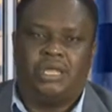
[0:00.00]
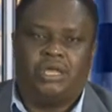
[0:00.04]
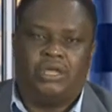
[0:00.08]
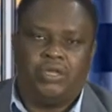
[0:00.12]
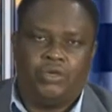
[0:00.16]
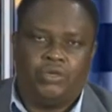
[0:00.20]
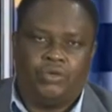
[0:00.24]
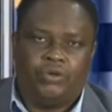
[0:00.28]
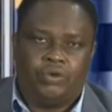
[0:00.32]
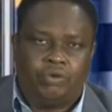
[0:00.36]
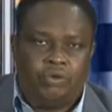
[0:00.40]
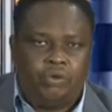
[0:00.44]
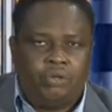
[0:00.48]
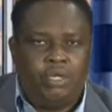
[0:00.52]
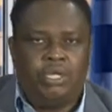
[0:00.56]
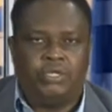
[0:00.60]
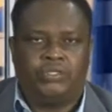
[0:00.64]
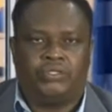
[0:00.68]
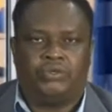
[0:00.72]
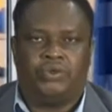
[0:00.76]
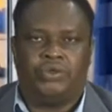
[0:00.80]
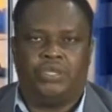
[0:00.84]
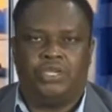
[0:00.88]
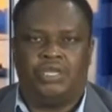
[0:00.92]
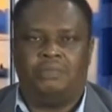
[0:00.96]

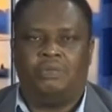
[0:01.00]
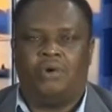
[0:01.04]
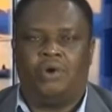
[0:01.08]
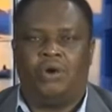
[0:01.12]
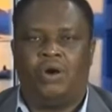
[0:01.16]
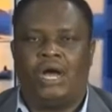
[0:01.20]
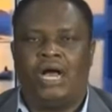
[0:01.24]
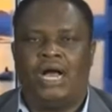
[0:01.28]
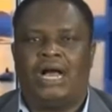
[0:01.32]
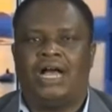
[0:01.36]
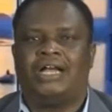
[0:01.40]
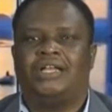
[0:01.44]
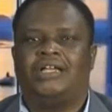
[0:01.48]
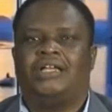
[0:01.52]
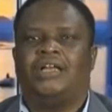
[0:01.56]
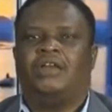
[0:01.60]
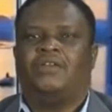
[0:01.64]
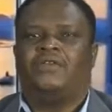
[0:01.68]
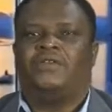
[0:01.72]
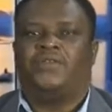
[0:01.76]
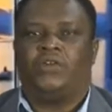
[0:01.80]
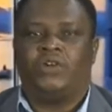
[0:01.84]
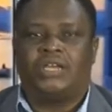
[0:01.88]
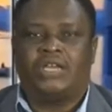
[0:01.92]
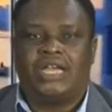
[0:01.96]
to him or her,
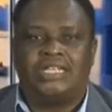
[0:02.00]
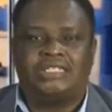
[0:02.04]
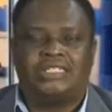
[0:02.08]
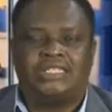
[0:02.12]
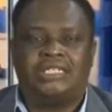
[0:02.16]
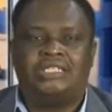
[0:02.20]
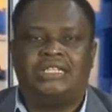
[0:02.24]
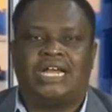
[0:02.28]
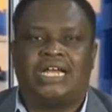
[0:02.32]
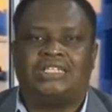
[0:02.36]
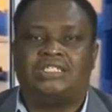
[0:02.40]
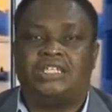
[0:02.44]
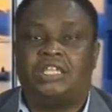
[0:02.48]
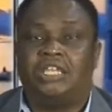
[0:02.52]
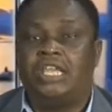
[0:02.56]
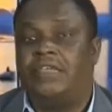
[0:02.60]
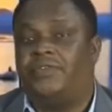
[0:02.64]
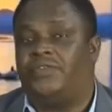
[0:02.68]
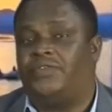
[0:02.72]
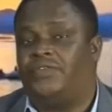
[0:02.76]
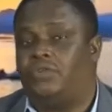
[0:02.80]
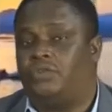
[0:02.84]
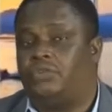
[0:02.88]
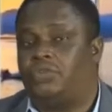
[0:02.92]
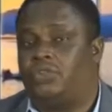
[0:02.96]
forgetting that
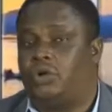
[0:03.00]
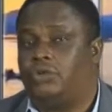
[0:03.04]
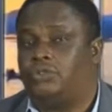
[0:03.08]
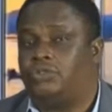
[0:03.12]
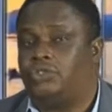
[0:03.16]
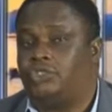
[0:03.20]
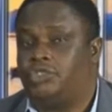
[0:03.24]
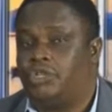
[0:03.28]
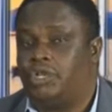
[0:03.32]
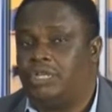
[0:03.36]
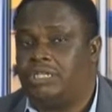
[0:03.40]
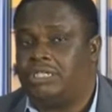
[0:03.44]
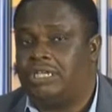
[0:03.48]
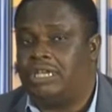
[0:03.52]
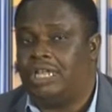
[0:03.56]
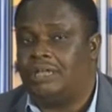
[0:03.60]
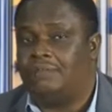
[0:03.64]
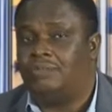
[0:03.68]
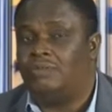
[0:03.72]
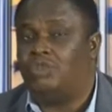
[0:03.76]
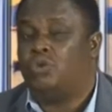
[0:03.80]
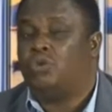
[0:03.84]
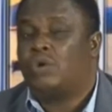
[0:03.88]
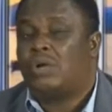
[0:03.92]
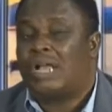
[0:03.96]
if you don't train
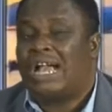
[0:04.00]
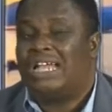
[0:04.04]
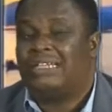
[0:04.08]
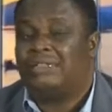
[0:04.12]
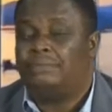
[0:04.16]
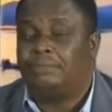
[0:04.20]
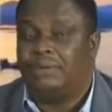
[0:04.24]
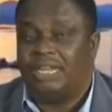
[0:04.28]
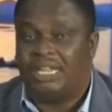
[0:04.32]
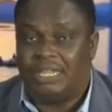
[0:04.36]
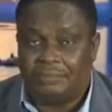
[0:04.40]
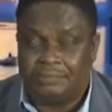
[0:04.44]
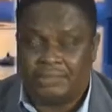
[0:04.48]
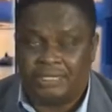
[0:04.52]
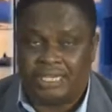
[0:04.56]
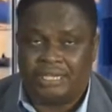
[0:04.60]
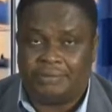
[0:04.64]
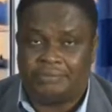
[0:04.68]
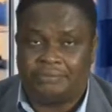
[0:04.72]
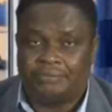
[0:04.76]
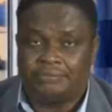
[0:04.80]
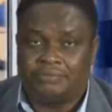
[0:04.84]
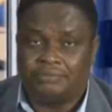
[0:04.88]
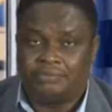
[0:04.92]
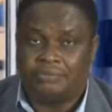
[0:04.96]
them, you can't blame
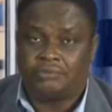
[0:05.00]
them.